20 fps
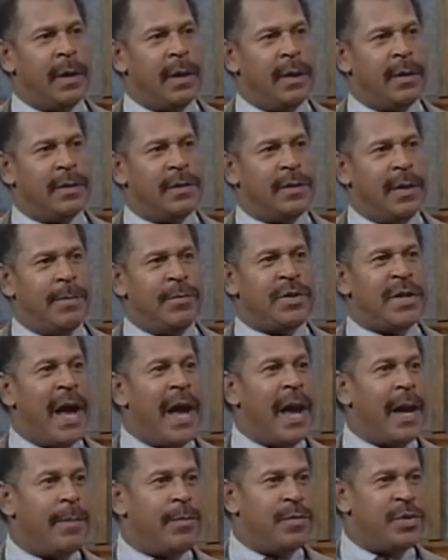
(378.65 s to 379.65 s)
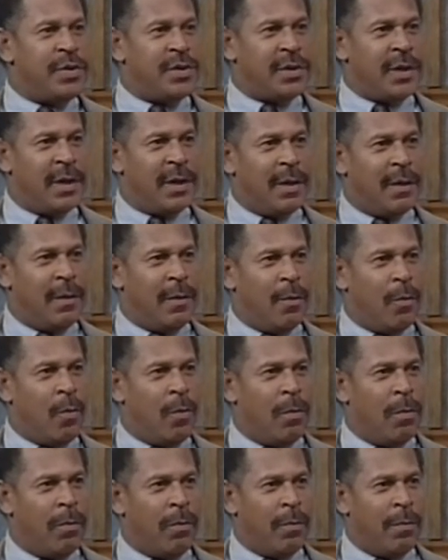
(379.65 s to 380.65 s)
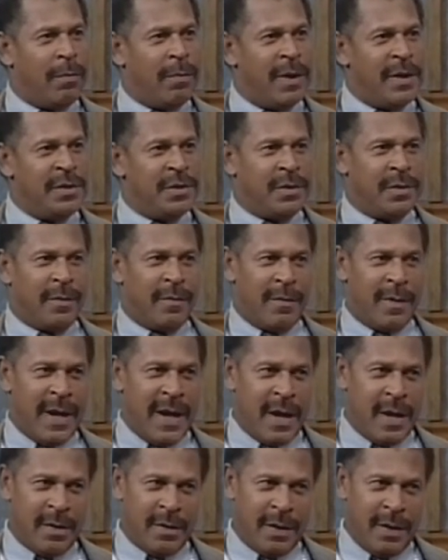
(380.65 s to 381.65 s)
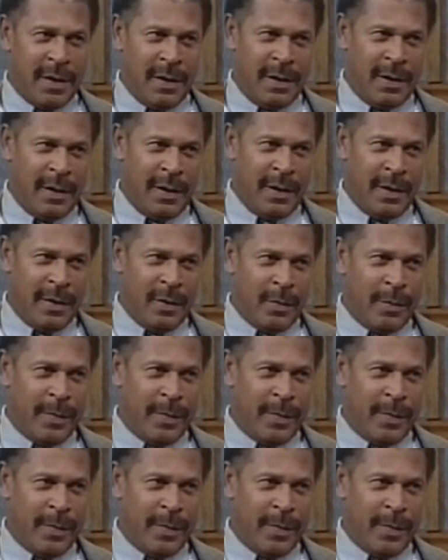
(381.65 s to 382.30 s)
eh, sometimes uh, runs around a little